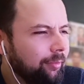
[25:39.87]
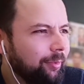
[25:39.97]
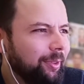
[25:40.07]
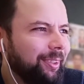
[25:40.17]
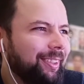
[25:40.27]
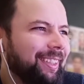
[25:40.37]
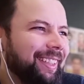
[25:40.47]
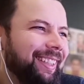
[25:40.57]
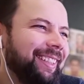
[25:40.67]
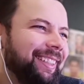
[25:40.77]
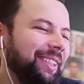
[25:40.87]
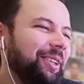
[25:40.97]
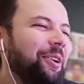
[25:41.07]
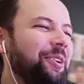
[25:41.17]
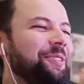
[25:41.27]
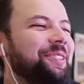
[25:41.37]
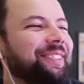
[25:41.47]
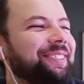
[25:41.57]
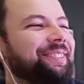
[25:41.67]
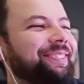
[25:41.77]
Okay. No.
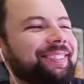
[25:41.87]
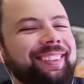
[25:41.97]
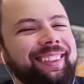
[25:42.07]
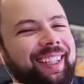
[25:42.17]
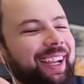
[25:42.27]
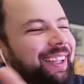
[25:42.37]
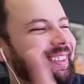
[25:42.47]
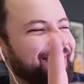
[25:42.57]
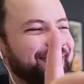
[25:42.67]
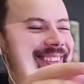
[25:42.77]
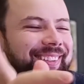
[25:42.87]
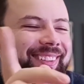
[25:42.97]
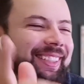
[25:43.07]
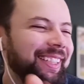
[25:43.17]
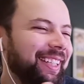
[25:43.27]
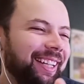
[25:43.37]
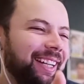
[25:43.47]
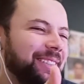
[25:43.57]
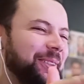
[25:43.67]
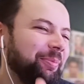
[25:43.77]
No. I
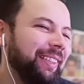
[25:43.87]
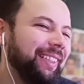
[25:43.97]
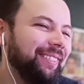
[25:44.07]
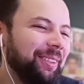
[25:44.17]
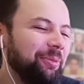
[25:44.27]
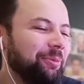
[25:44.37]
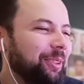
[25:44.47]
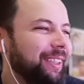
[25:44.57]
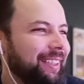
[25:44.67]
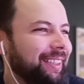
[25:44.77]
don't believe it. What?